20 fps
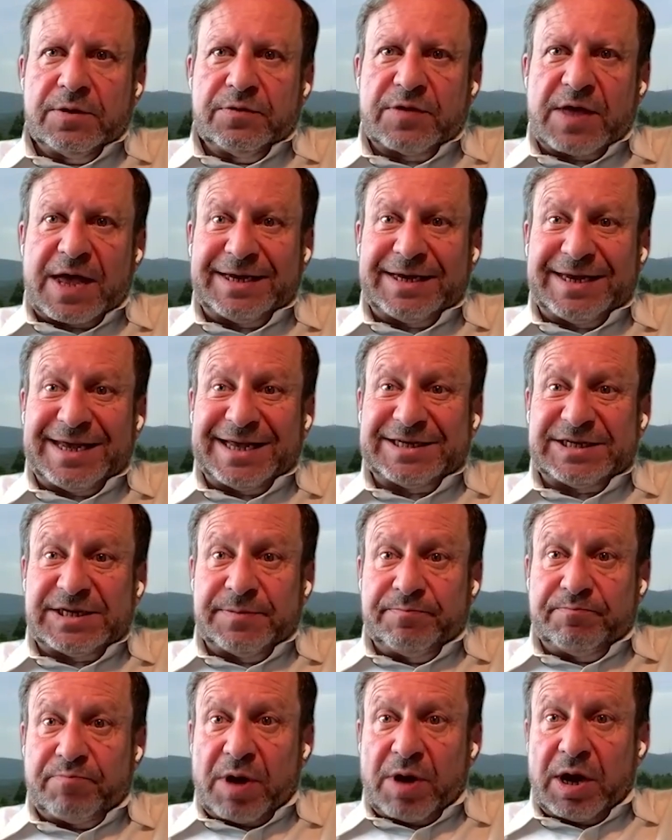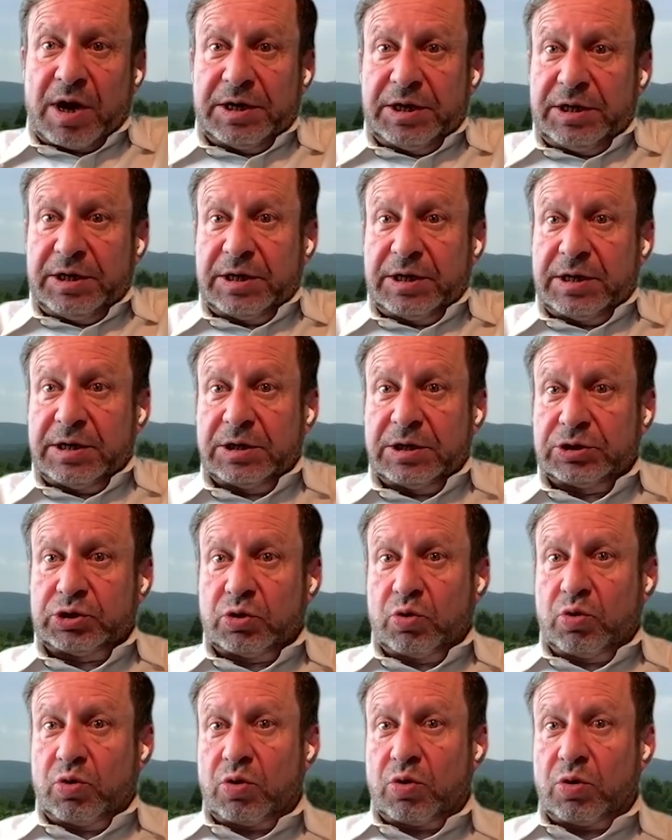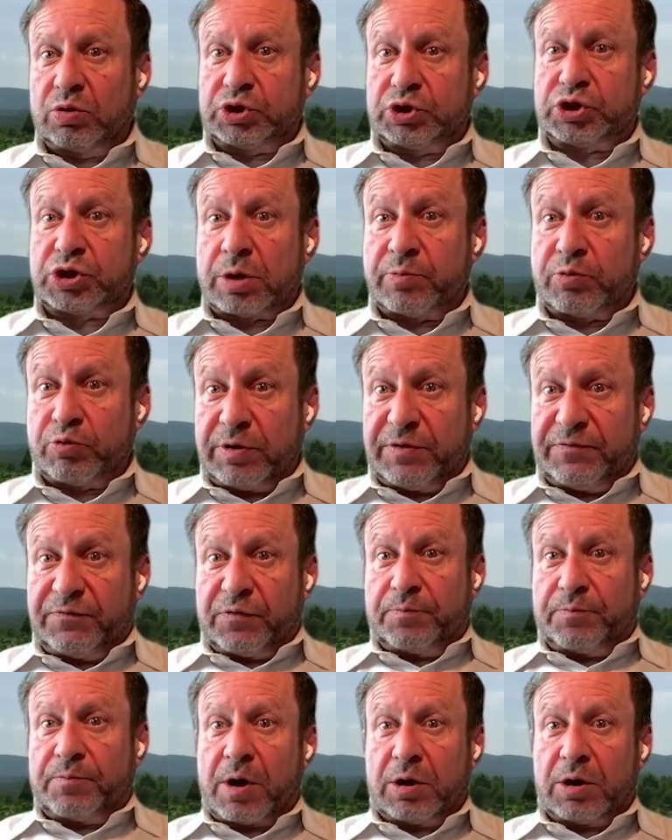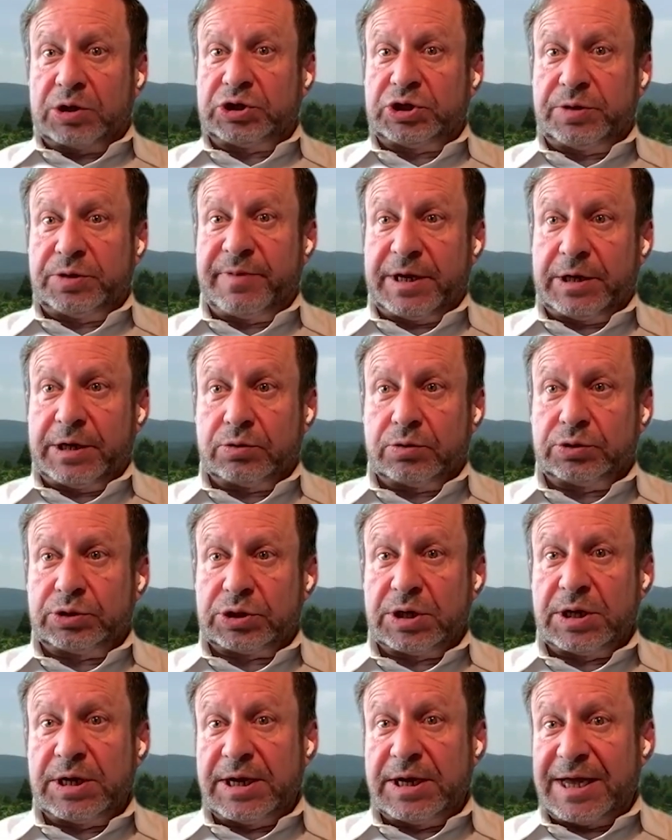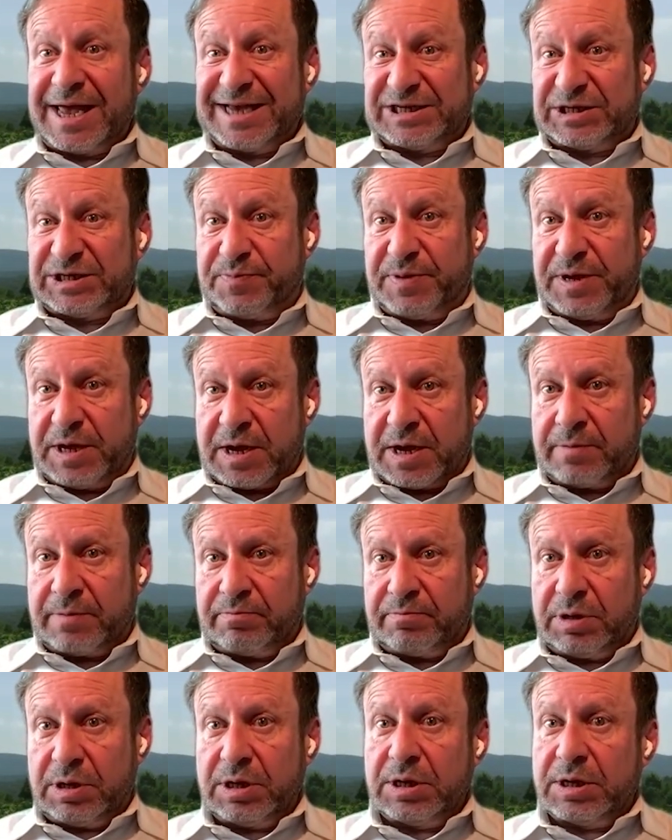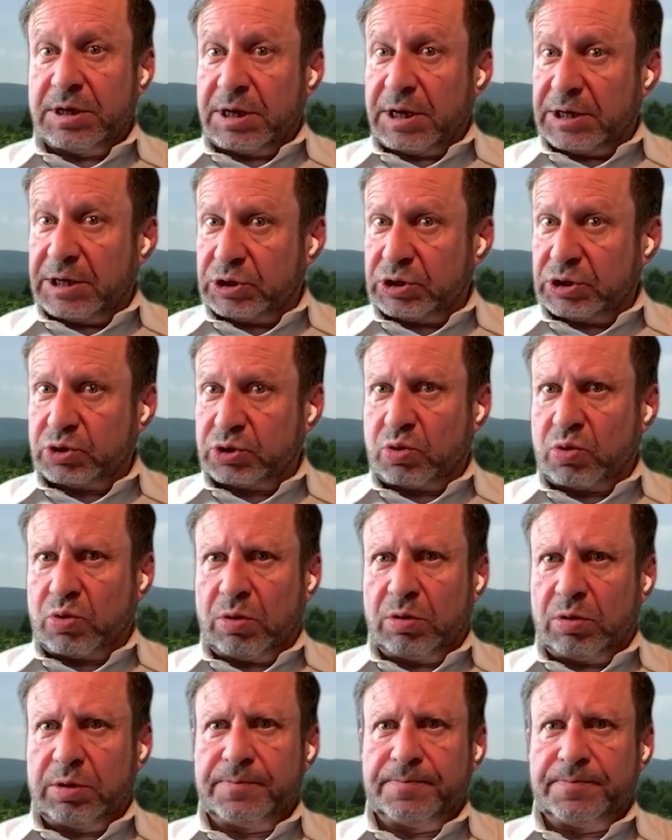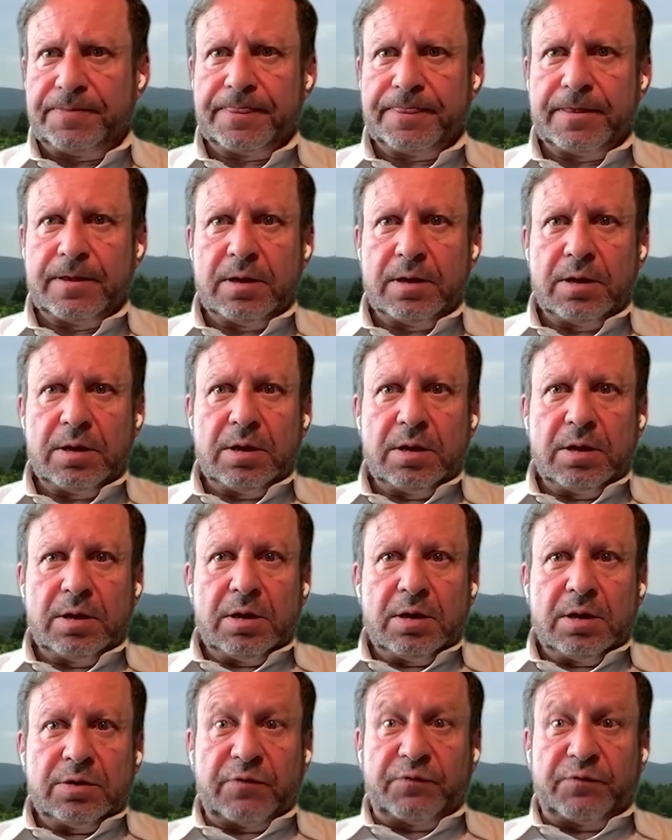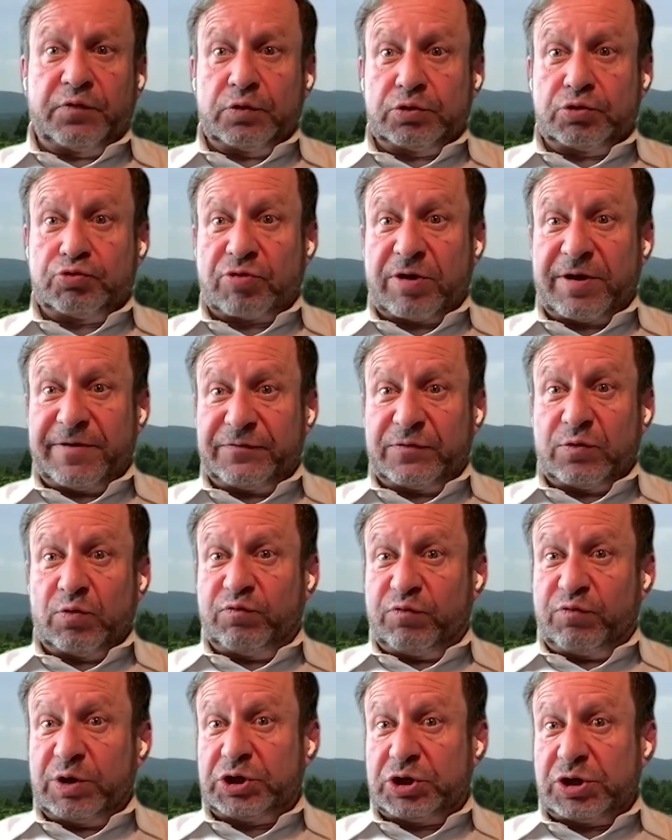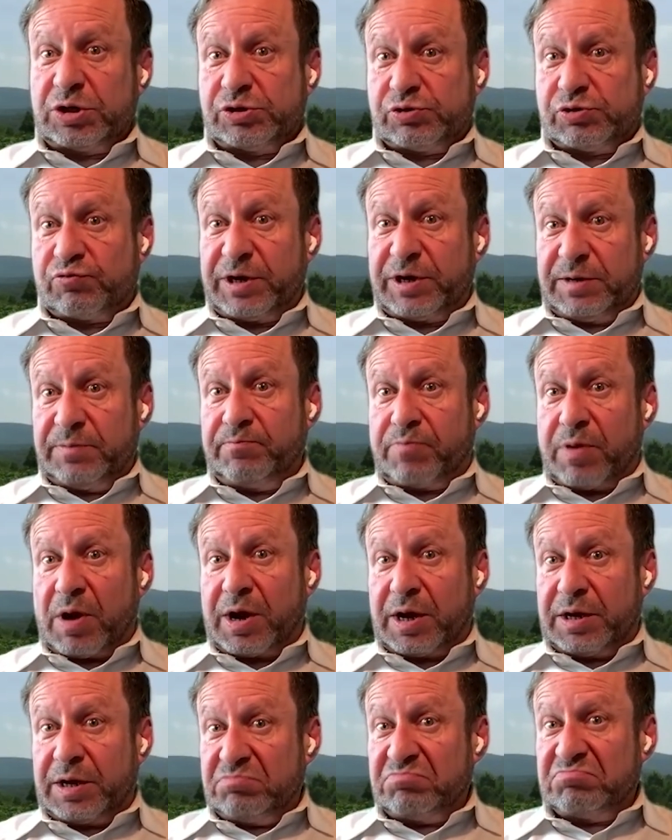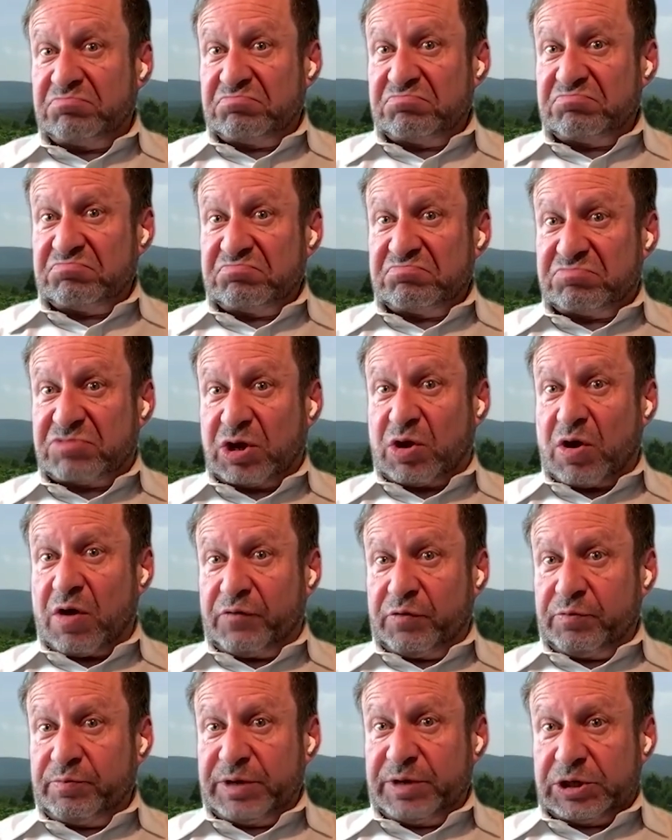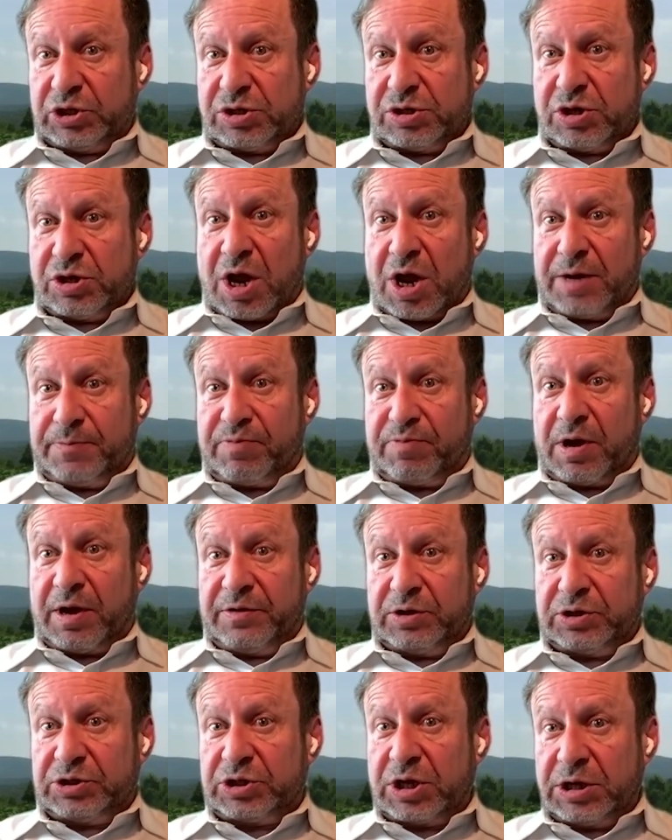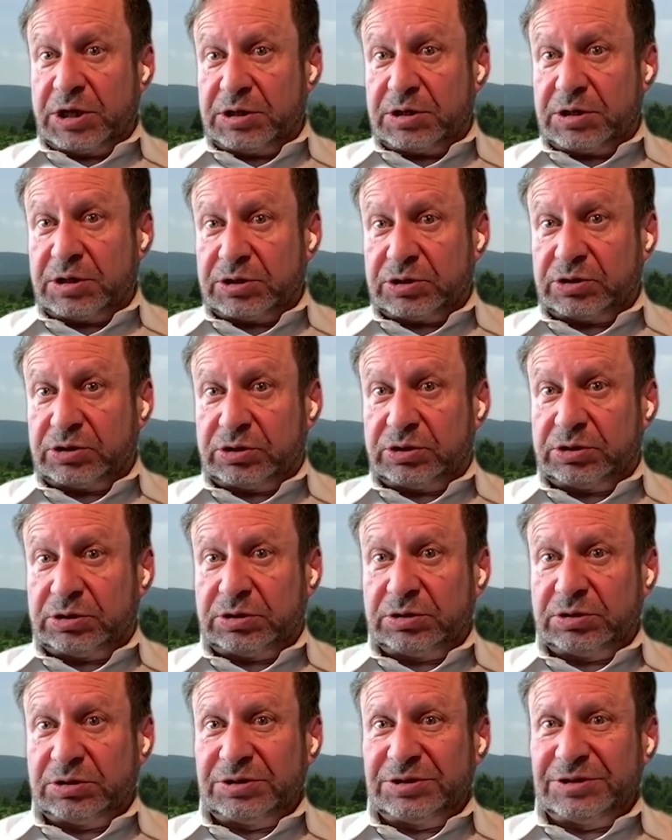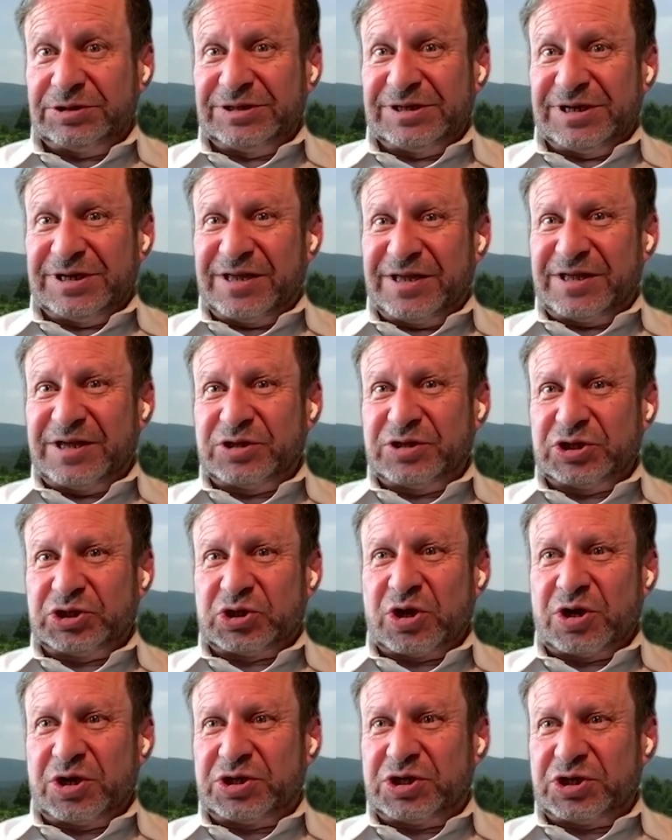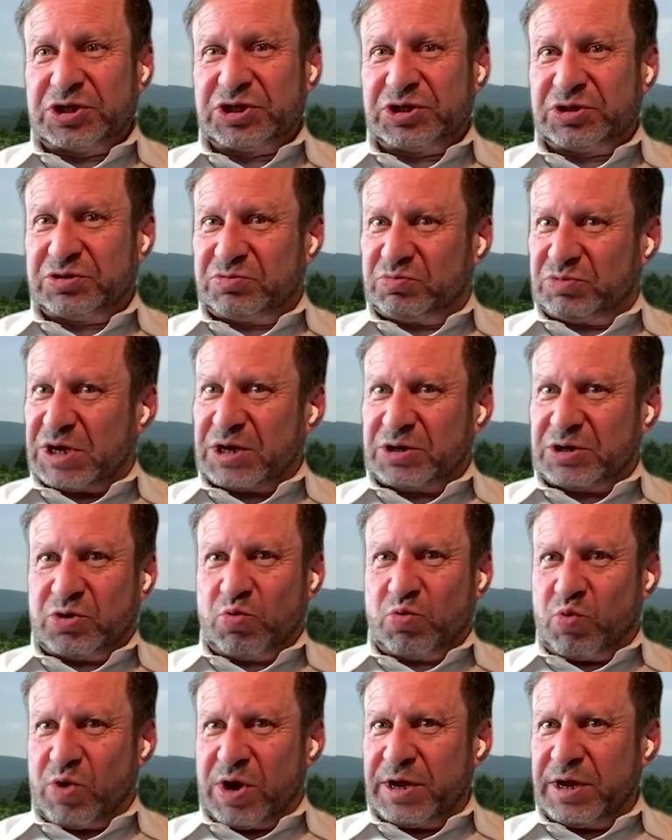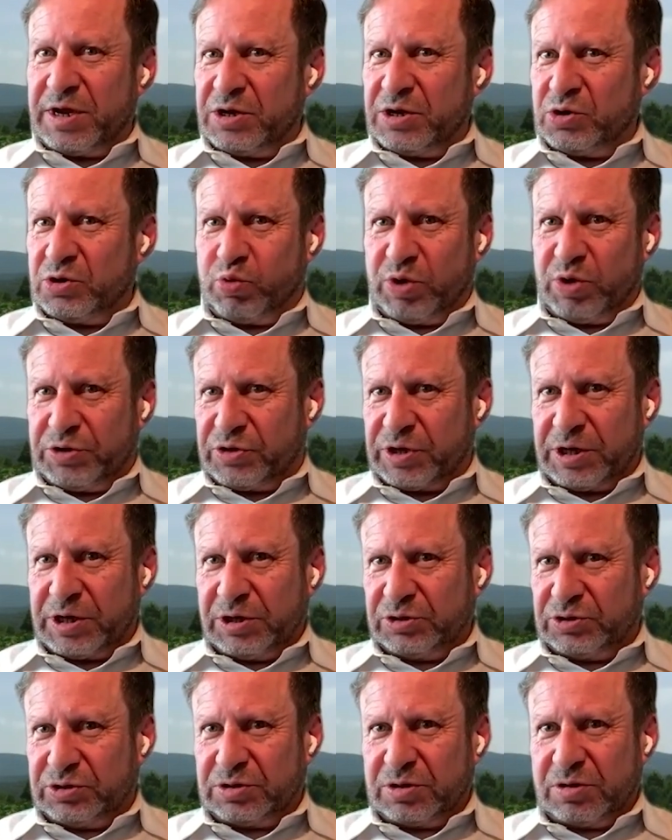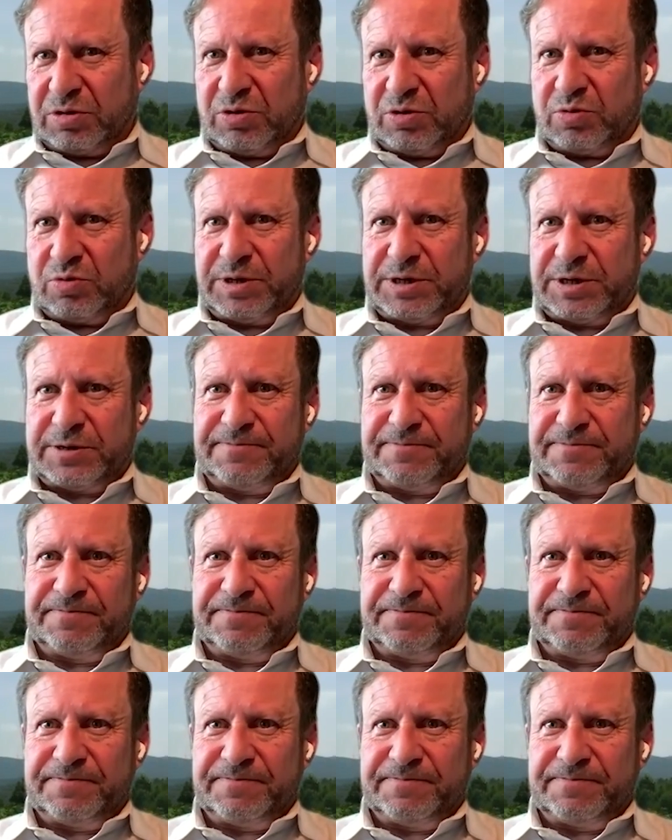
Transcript: That gets embodied in a so-called summary for policymakers, SPM, as it's called, the first draft of which is written by the governments, not by the scientists. And then the scientists get to weigh in and tweak things a little bit.